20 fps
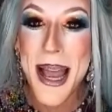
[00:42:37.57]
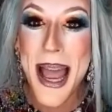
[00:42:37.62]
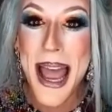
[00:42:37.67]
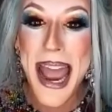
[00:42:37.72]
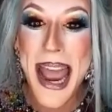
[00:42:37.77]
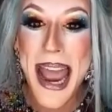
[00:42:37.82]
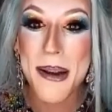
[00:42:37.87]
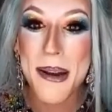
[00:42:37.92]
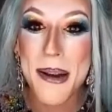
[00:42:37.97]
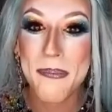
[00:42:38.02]

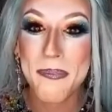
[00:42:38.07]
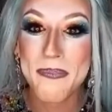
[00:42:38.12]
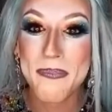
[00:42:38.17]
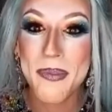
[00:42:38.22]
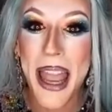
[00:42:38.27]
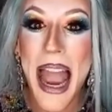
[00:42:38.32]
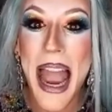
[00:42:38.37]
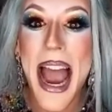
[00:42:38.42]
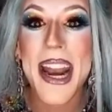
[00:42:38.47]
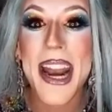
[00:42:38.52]
And
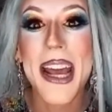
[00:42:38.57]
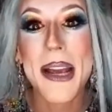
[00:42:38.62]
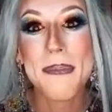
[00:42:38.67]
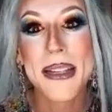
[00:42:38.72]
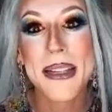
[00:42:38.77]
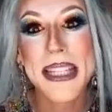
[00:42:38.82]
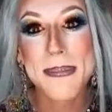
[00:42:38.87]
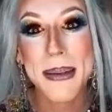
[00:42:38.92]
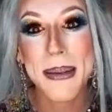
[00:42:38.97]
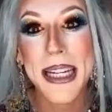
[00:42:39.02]
had I
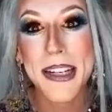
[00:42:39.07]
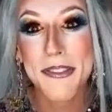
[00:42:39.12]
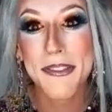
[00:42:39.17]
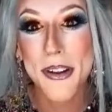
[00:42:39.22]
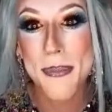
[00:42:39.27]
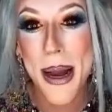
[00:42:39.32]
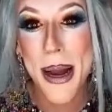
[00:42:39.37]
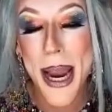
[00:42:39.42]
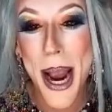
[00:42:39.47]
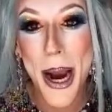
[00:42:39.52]
been speaking
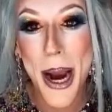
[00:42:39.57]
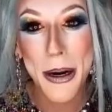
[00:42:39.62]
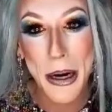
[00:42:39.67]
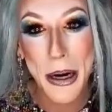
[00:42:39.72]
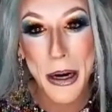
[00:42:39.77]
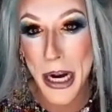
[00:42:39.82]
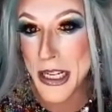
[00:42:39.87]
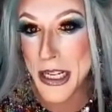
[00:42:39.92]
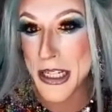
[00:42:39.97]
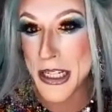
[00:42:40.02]
from my heart,
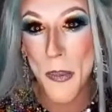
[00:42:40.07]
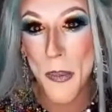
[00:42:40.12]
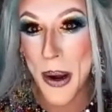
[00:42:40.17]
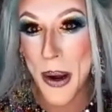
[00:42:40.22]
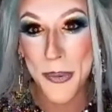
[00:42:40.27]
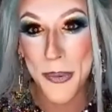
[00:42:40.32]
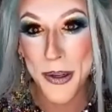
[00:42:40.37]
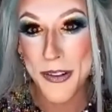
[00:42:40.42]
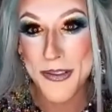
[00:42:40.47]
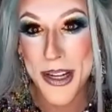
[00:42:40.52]
I know I
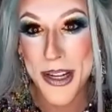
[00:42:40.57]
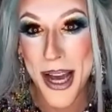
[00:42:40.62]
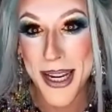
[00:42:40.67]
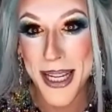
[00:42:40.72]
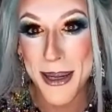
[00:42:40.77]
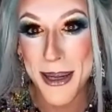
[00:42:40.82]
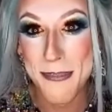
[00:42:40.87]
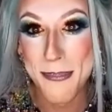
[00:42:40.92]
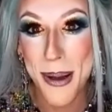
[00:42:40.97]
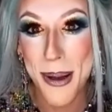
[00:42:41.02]
would have done it.
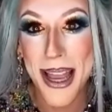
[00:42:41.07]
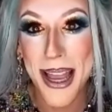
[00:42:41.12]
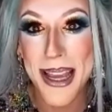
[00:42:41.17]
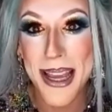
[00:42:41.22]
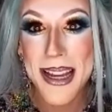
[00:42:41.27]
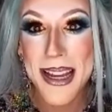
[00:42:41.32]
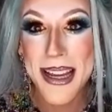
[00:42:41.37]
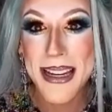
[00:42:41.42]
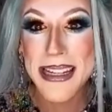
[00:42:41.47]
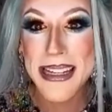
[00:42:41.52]
But
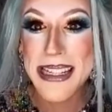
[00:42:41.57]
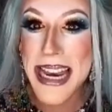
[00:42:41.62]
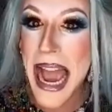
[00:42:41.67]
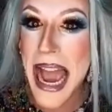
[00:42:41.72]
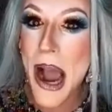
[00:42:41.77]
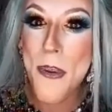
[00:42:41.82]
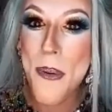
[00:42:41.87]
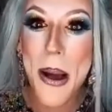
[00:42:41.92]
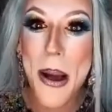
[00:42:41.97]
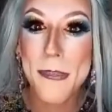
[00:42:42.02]

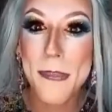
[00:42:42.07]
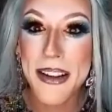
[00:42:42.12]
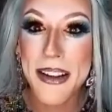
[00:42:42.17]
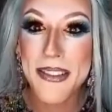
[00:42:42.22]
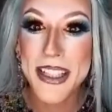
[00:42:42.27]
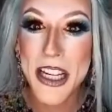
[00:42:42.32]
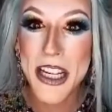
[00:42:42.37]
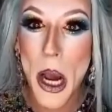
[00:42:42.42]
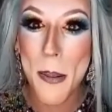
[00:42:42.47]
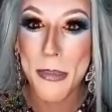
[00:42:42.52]
now I'm given
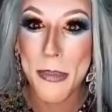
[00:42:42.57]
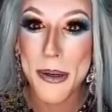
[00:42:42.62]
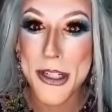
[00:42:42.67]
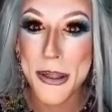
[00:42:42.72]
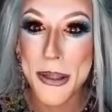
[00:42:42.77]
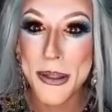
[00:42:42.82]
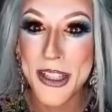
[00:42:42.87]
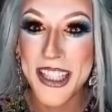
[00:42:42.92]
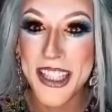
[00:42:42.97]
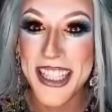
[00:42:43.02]
the
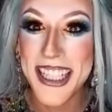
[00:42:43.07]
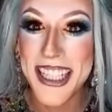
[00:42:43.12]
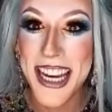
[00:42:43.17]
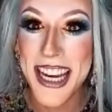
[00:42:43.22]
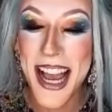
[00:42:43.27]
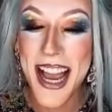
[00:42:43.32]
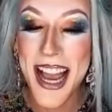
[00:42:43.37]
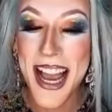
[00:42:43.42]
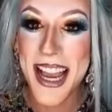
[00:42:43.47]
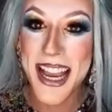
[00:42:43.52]
opportunity
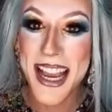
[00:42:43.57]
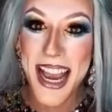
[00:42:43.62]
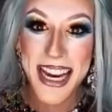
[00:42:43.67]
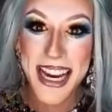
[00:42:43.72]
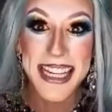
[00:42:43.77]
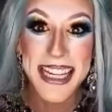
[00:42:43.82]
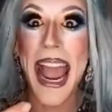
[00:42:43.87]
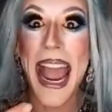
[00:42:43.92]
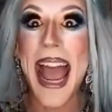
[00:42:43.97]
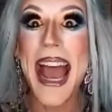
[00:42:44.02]

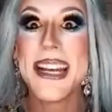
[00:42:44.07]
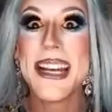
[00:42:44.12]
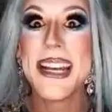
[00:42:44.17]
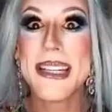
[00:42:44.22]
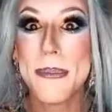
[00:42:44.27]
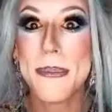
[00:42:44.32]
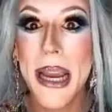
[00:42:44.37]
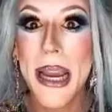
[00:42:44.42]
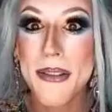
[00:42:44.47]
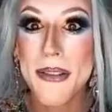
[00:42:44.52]
again to
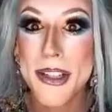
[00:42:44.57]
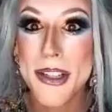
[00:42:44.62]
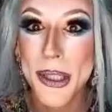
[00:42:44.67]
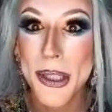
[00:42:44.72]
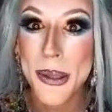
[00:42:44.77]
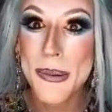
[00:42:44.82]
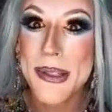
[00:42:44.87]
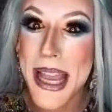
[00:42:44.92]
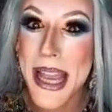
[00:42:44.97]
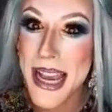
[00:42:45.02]
be able to
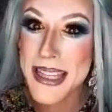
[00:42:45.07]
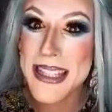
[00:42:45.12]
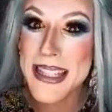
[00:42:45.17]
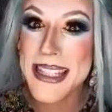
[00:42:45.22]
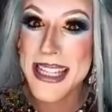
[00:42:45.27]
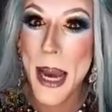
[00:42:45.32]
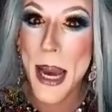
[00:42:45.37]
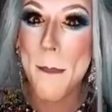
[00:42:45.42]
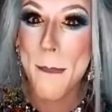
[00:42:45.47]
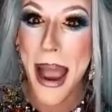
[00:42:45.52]
use that
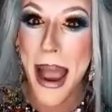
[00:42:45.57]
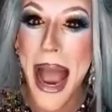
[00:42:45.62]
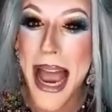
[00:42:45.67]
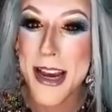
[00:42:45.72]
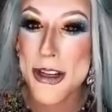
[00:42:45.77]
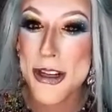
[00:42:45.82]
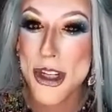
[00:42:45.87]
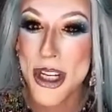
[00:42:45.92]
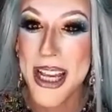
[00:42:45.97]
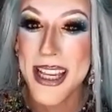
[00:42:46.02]
same
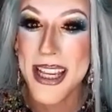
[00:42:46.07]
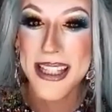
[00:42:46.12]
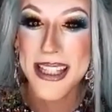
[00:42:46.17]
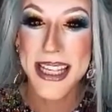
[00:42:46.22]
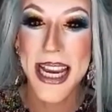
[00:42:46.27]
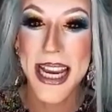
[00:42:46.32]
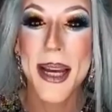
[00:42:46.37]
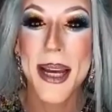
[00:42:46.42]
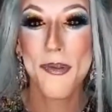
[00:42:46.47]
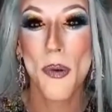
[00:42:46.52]
passionate,
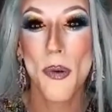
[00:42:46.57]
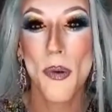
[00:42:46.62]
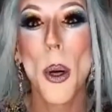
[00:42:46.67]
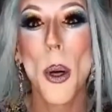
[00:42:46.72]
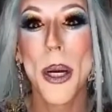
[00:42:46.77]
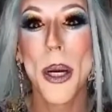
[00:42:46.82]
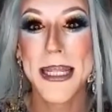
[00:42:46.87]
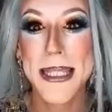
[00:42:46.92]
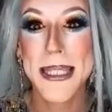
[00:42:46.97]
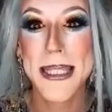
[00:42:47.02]
same
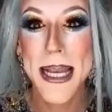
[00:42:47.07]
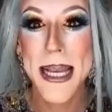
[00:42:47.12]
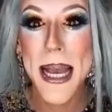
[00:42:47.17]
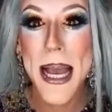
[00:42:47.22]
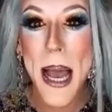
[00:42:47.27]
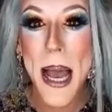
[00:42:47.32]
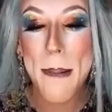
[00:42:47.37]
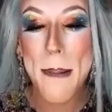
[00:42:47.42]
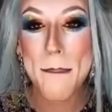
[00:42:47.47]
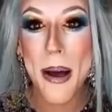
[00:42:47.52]
voice,
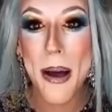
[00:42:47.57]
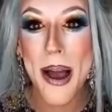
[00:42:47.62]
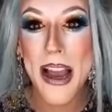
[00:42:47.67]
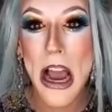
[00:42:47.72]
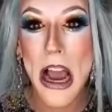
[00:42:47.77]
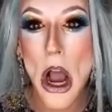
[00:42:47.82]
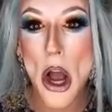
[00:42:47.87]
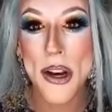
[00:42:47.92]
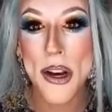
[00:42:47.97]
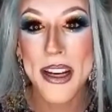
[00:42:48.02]
but
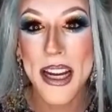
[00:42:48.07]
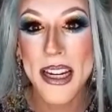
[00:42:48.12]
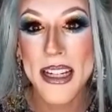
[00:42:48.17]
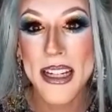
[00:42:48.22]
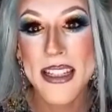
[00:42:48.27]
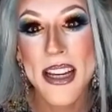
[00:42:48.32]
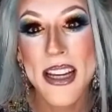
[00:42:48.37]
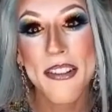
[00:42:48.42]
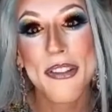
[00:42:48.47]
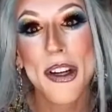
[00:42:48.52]
on a
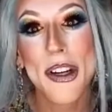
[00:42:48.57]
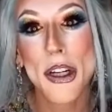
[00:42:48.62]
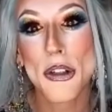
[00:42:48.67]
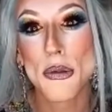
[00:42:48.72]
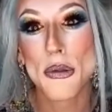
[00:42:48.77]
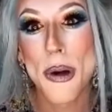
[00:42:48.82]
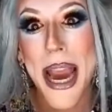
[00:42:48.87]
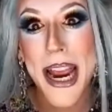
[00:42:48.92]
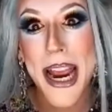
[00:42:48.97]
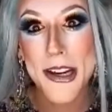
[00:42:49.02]
different,
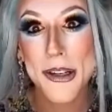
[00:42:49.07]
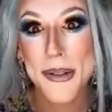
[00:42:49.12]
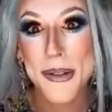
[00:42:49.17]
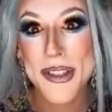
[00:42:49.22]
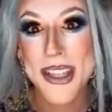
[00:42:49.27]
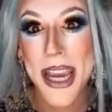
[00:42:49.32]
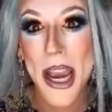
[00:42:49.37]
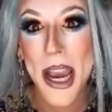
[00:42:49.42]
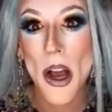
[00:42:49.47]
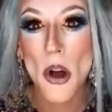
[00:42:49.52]
grander
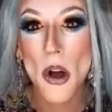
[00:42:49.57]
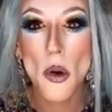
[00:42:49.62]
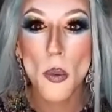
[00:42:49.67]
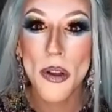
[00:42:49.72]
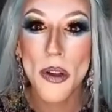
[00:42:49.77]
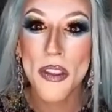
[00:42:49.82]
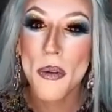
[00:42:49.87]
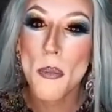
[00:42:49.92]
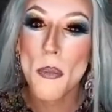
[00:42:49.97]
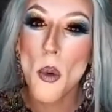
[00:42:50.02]
scale
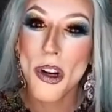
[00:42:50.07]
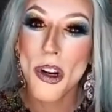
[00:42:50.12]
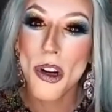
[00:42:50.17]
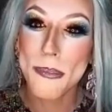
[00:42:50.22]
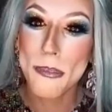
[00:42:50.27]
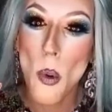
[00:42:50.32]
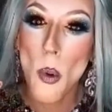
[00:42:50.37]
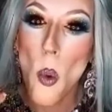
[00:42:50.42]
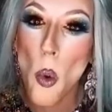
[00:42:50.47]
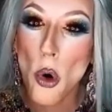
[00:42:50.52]
with a more
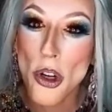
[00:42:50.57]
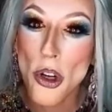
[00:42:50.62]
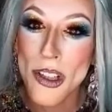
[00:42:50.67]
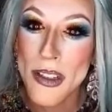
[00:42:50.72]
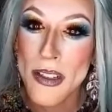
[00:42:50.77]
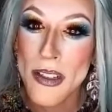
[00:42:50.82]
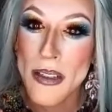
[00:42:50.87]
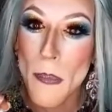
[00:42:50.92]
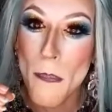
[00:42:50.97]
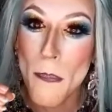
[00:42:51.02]

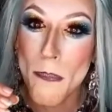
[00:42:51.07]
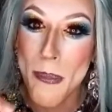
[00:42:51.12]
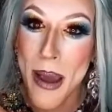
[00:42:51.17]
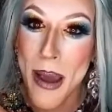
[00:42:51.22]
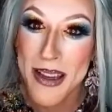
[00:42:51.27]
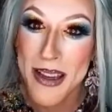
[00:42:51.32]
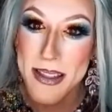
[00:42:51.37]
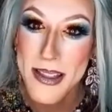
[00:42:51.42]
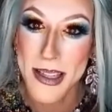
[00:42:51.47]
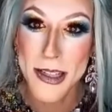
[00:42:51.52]
important
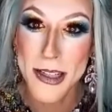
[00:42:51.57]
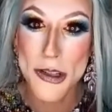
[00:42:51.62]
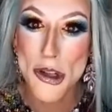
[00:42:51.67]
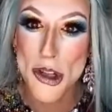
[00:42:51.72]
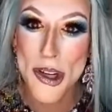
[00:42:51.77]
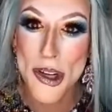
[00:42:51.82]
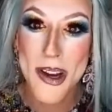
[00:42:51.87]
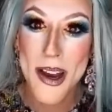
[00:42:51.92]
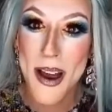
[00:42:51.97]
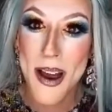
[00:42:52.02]

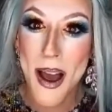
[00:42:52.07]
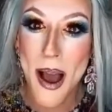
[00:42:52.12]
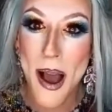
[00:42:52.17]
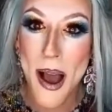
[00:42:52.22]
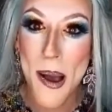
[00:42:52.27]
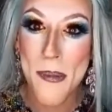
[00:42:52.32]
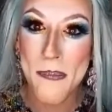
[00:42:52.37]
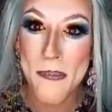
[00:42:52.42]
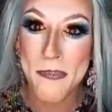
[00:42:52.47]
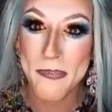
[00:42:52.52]
message.
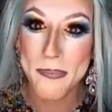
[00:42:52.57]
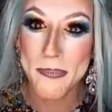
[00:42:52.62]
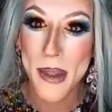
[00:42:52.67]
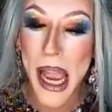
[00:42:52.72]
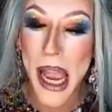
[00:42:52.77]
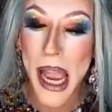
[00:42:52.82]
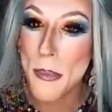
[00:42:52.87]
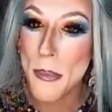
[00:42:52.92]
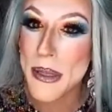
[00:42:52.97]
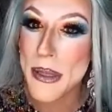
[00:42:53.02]

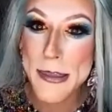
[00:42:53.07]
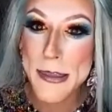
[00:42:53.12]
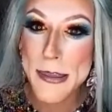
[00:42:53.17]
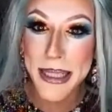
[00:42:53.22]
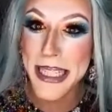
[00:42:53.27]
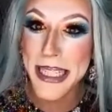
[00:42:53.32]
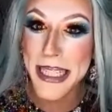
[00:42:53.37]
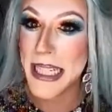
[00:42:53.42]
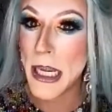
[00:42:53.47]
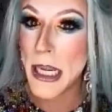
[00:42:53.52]
I was
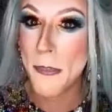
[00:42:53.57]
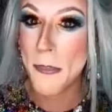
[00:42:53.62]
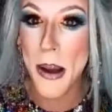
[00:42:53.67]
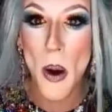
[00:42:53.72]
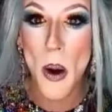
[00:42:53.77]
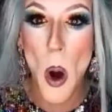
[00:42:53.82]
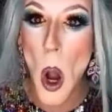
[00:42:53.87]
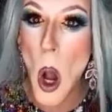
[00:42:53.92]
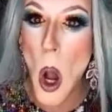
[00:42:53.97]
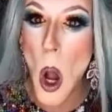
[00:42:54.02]
speaking about
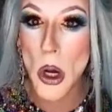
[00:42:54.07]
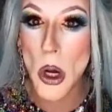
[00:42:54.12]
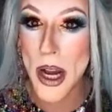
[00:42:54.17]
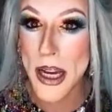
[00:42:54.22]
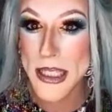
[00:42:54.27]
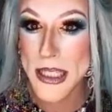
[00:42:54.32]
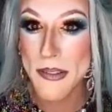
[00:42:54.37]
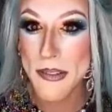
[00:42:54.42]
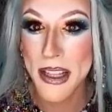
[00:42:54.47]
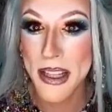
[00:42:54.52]
all
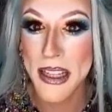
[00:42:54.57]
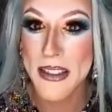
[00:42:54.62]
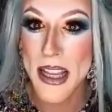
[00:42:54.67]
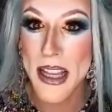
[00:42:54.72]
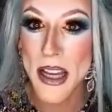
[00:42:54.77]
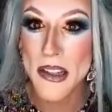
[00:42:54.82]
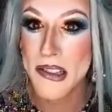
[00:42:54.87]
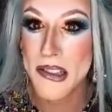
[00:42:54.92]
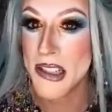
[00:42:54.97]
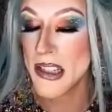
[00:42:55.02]
kinds of things
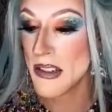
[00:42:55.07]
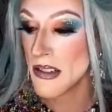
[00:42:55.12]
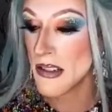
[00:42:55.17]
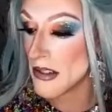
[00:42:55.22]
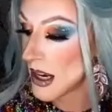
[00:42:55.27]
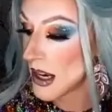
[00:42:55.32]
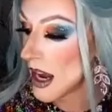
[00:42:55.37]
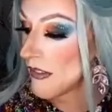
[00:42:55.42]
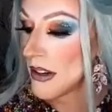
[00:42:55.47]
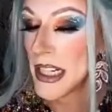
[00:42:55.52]
that didn't
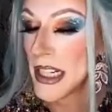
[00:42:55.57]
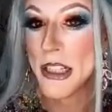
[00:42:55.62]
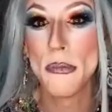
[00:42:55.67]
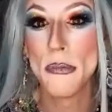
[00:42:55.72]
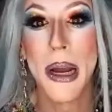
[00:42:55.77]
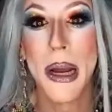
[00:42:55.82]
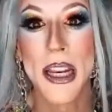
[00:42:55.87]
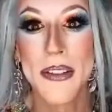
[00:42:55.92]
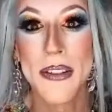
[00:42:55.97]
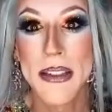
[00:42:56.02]
have any
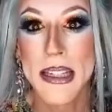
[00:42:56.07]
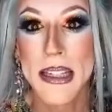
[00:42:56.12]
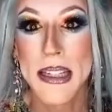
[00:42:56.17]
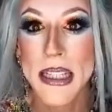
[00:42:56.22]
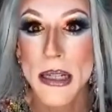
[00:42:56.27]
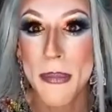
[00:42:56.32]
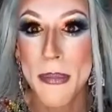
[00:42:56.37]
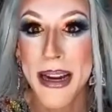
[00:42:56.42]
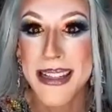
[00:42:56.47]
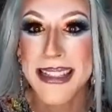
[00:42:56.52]
relevancy
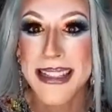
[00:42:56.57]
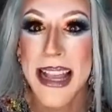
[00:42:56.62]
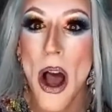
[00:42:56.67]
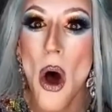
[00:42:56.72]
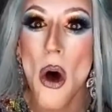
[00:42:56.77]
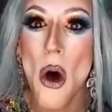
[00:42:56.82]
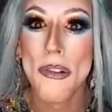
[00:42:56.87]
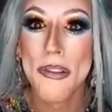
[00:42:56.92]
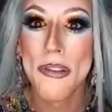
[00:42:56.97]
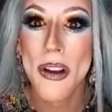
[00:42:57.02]
to
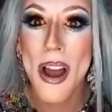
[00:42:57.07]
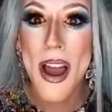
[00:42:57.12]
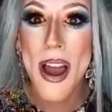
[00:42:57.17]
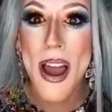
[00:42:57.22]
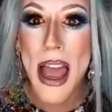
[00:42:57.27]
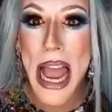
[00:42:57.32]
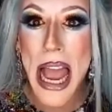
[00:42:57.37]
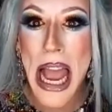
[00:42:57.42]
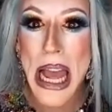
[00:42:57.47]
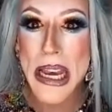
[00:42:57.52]
myself.
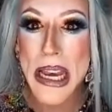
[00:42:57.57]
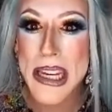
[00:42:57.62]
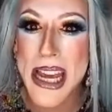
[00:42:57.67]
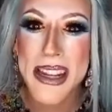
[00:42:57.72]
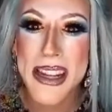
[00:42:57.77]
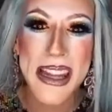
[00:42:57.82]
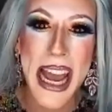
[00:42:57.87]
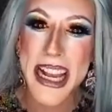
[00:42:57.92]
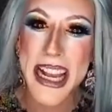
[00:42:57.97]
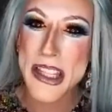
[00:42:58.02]
And
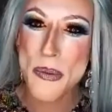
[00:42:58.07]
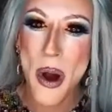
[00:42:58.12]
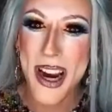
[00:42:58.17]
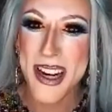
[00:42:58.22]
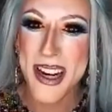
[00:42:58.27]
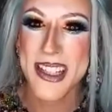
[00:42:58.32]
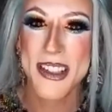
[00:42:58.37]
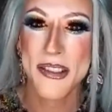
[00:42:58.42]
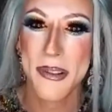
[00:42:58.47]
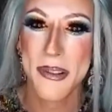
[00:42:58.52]
that's why
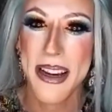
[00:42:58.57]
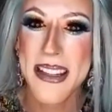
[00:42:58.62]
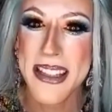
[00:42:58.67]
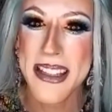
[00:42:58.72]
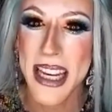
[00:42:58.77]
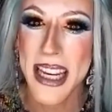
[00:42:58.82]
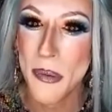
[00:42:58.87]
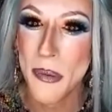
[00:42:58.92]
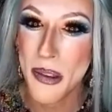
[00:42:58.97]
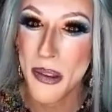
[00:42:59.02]
it didn't
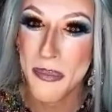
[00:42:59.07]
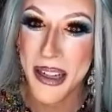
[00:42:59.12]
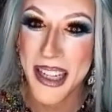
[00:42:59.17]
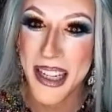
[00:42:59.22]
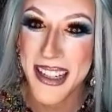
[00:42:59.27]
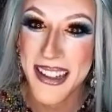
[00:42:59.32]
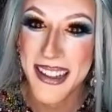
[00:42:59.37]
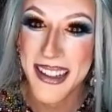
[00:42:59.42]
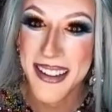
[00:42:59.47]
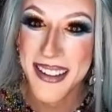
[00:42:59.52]
resonate with
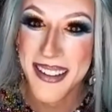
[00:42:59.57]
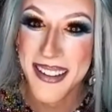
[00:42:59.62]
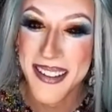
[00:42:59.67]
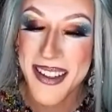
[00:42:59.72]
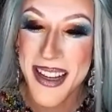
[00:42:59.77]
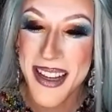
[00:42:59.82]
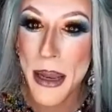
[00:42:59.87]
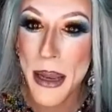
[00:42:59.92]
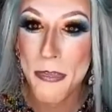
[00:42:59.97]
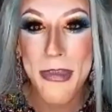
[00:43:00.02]
me.
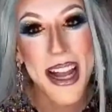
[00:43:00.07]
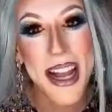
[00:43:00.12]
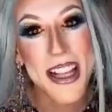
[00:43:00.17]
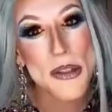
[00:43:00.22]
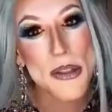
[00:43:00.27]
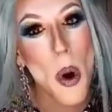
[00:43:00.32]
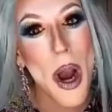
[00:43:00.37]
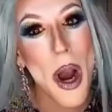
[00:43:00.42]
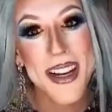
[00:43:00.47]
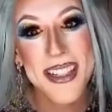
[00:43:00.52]
And that's
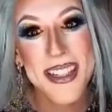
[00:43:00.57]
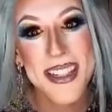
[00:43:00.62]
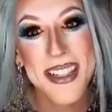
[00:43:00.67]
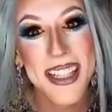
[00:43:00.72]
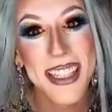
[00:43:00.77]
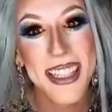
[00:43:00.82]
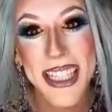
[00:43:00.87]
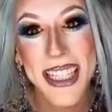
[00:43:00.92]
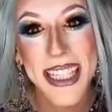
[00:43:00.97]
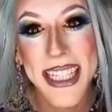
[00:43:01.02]
why I didn't
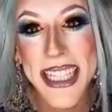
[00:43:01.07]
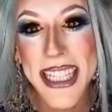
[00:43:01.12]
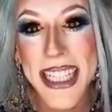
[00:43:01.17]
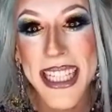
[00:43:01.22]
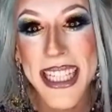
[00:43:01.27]
key